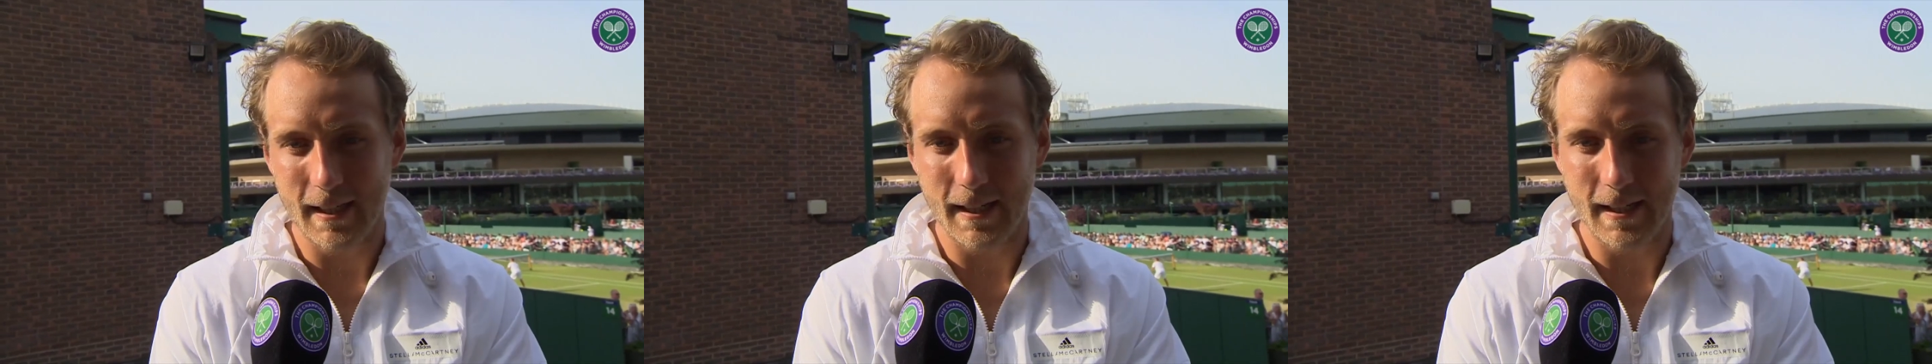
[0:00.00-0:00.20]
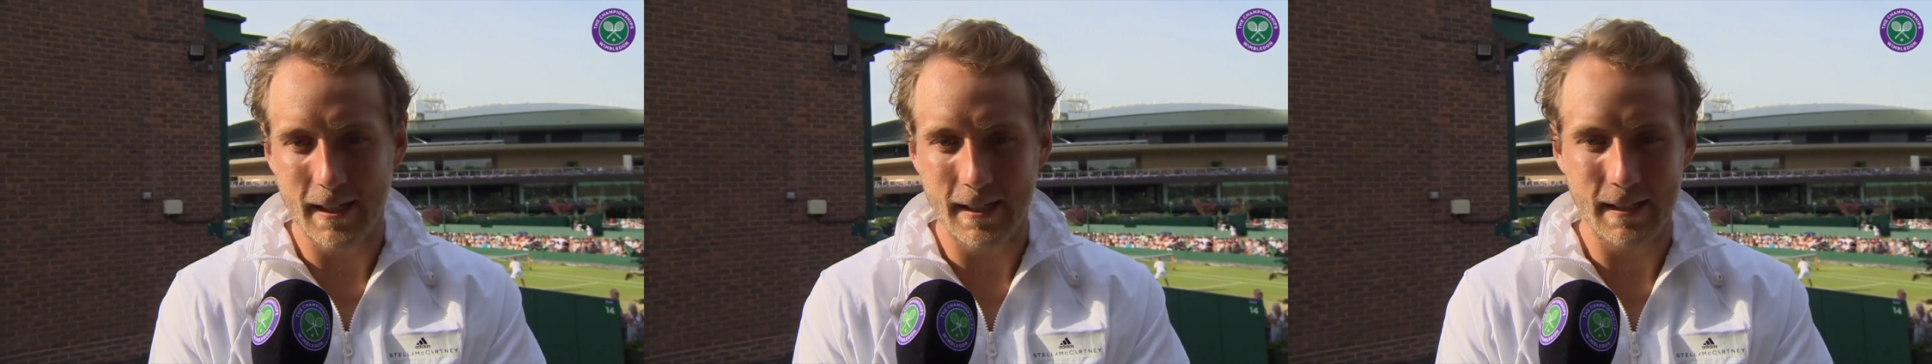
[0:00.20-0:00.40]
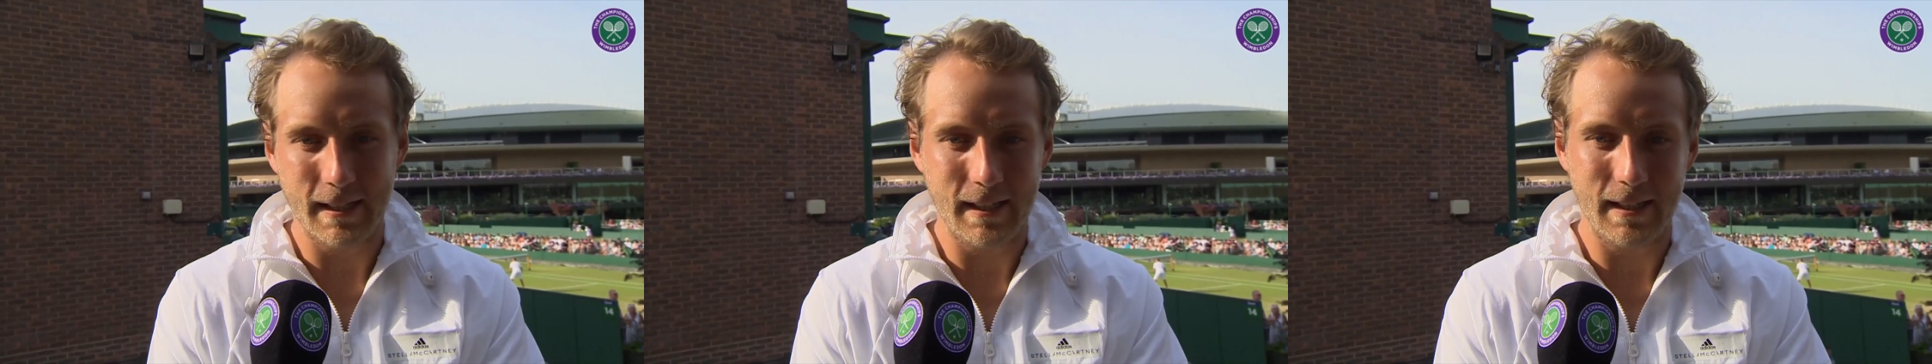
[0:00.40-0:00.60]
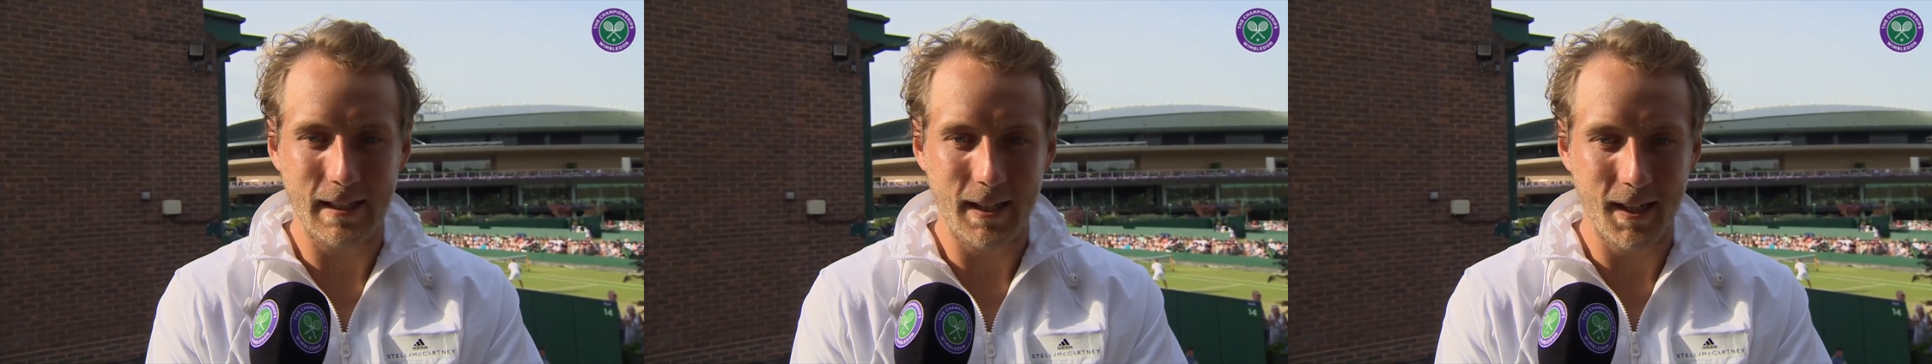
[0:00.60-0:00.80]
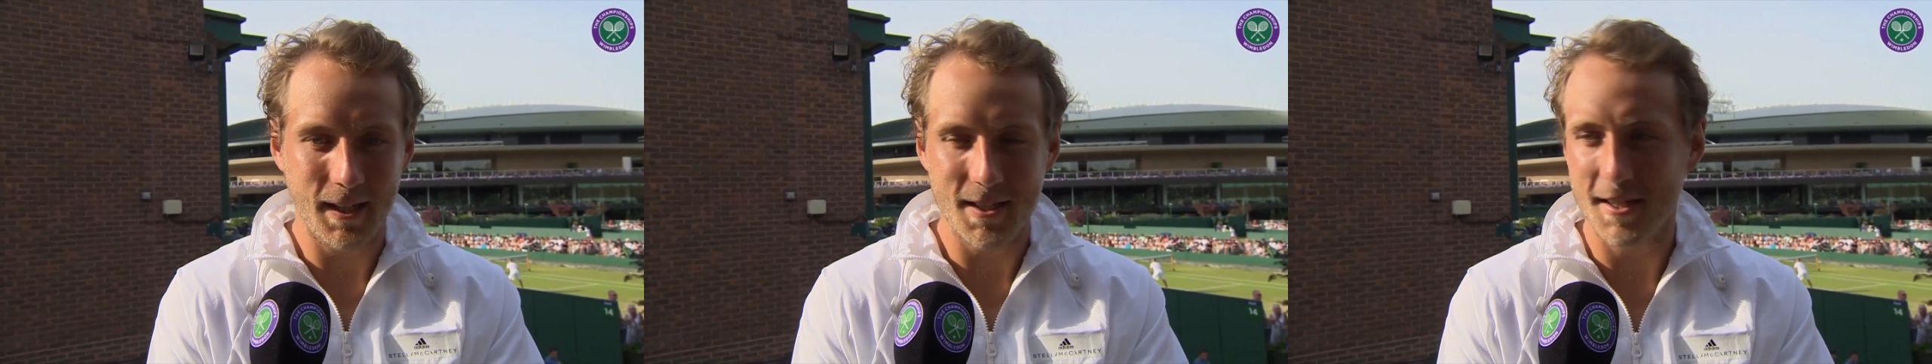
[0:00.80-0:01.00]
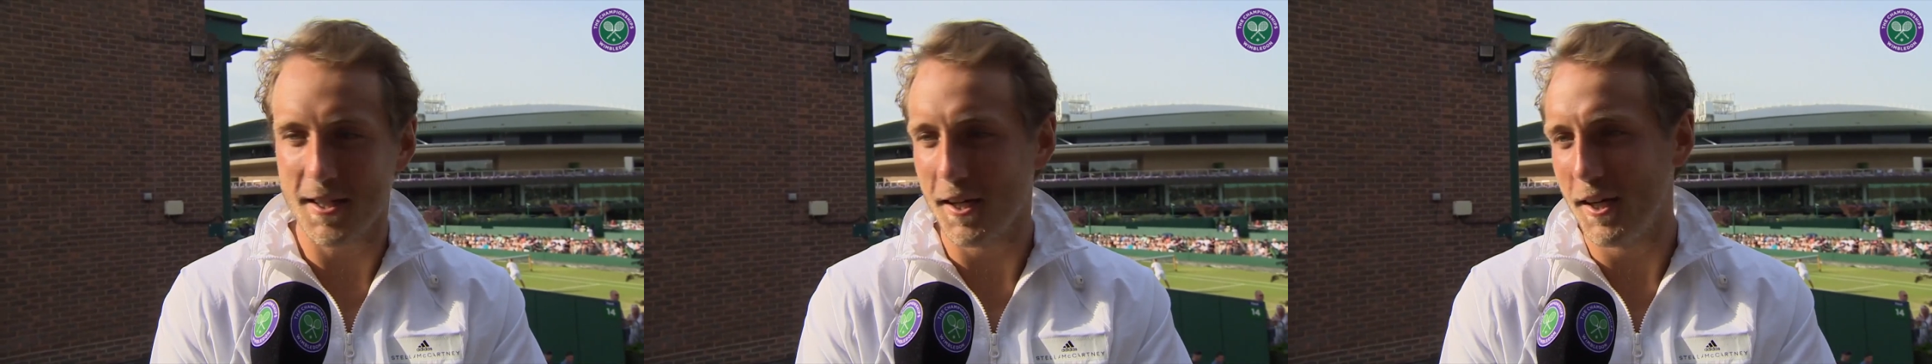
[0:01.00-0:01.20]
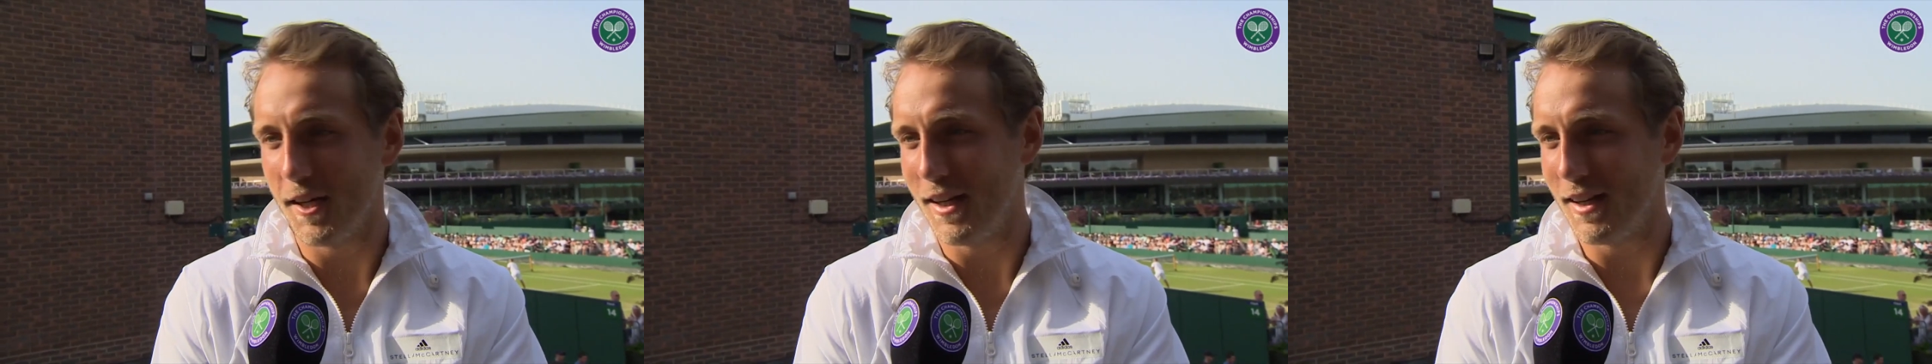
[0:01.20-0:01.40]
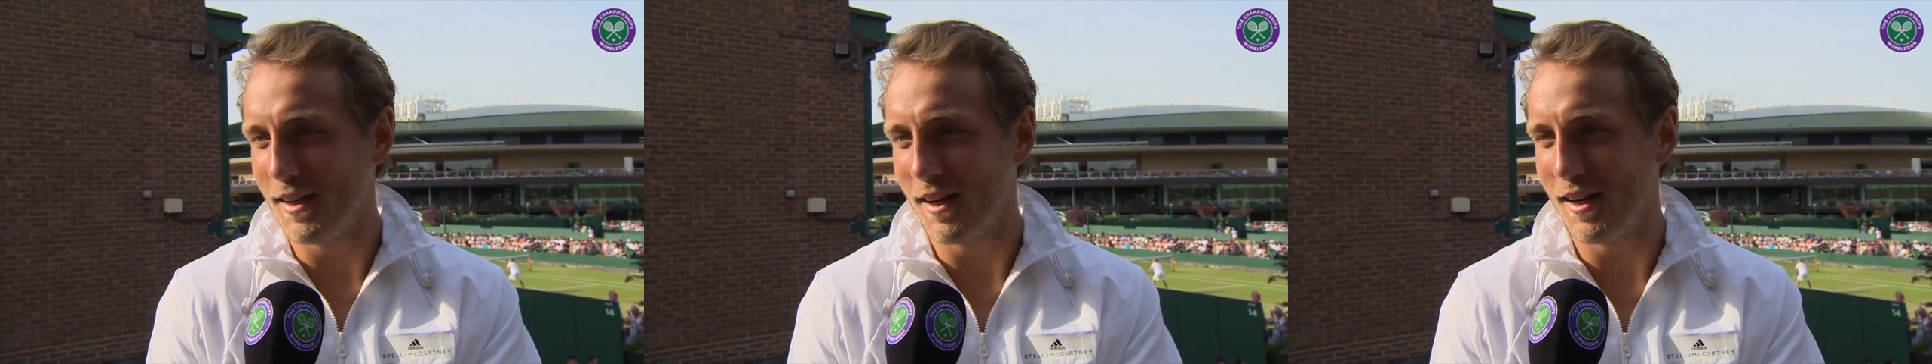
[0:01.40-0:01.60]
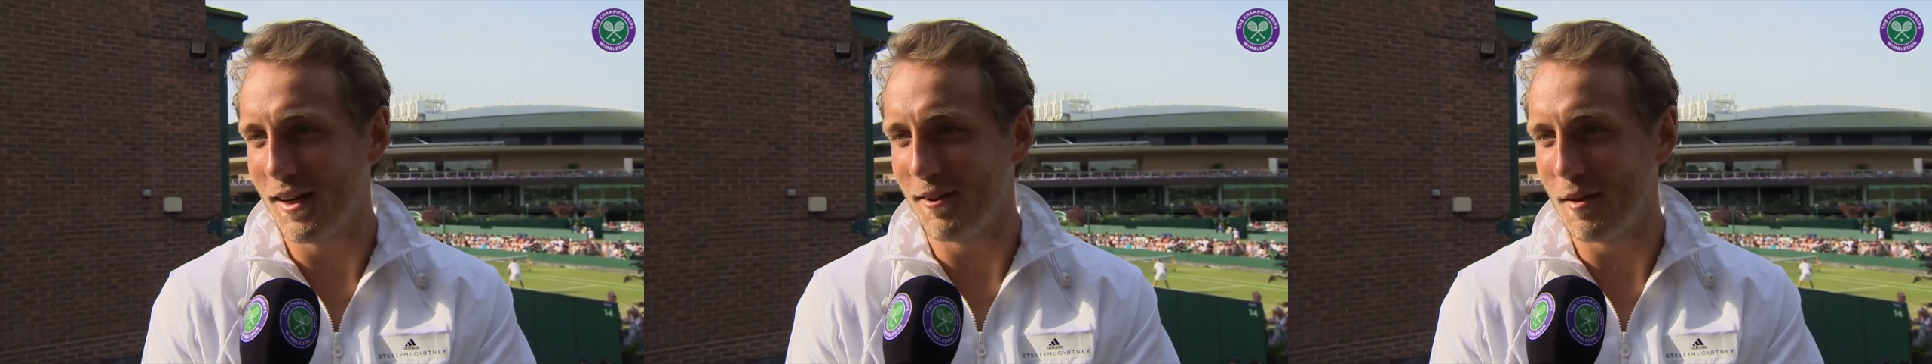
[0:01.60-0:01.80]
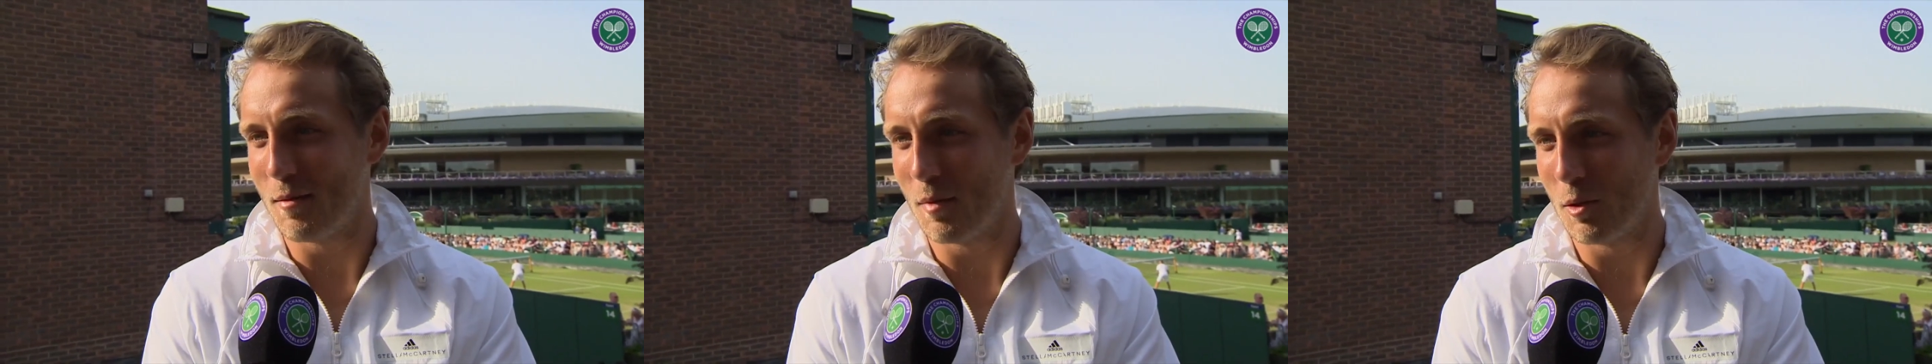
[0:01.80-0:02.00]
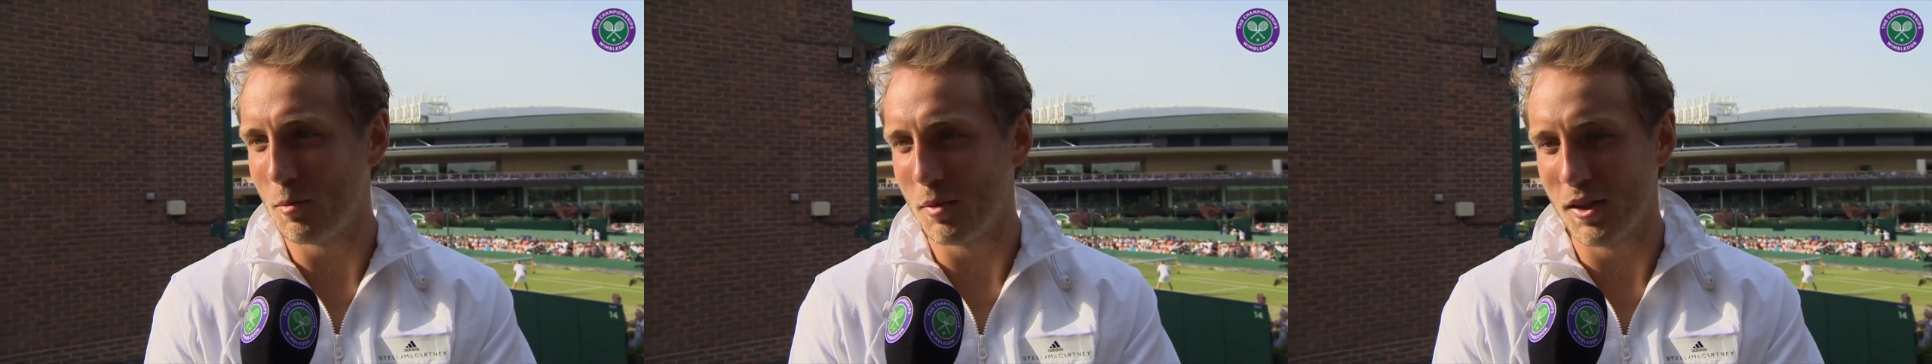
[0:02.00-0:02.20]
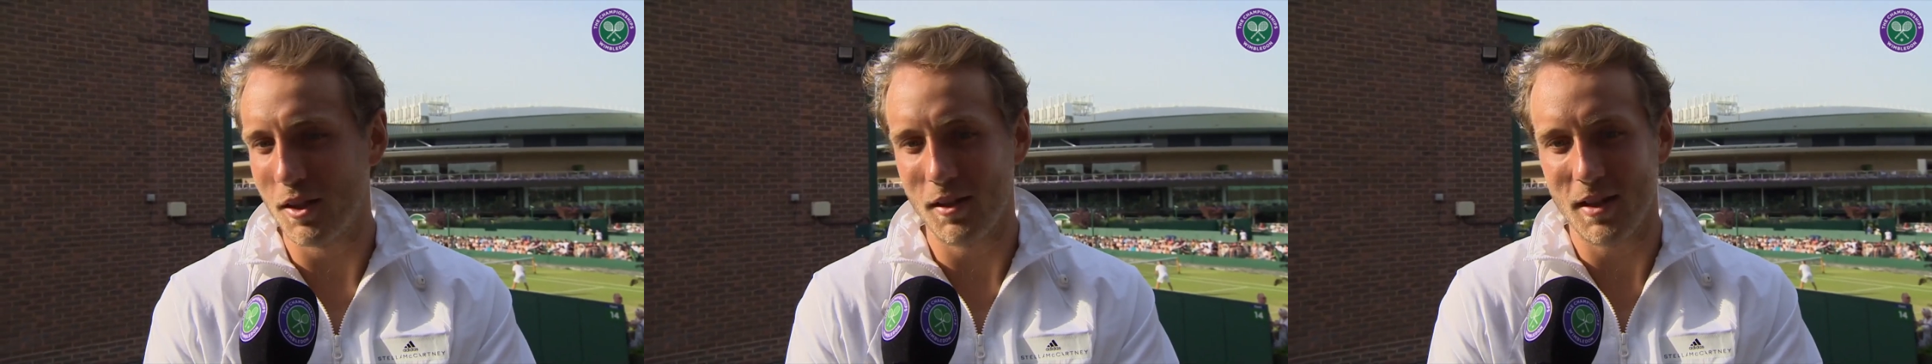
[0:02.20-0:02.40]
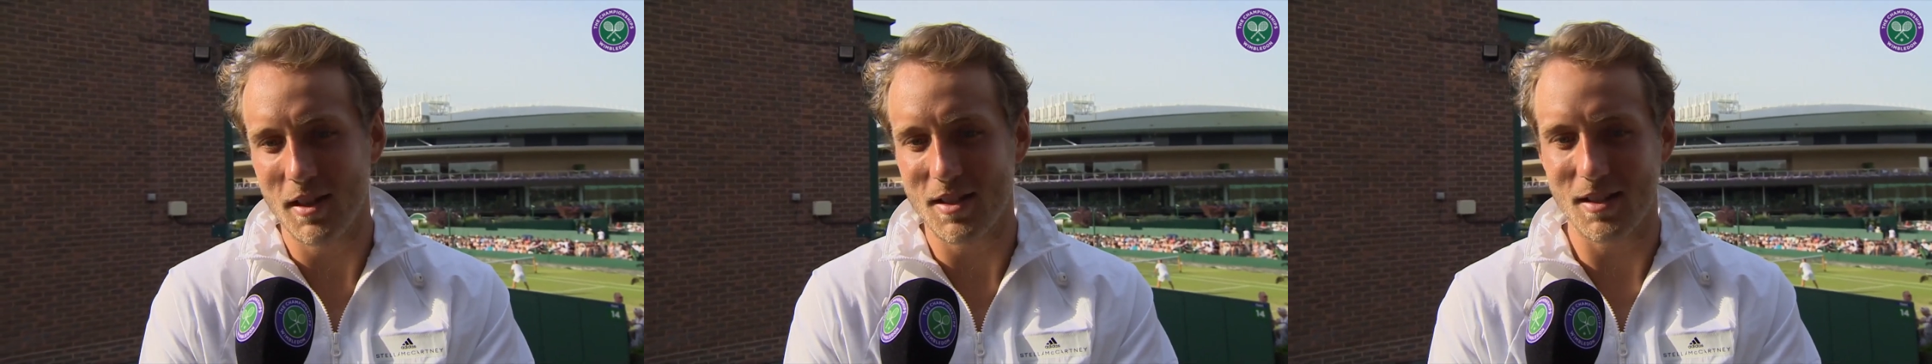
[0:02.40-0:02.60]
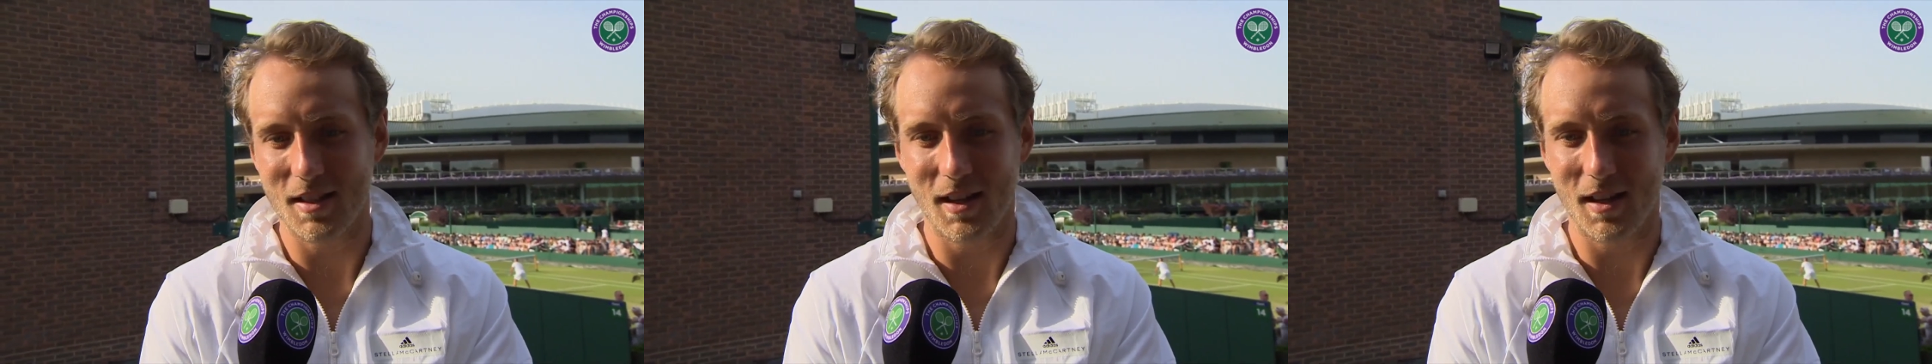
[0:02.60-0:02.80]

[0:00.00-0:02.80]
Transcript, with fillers: in his garden here in Wimbledon, it's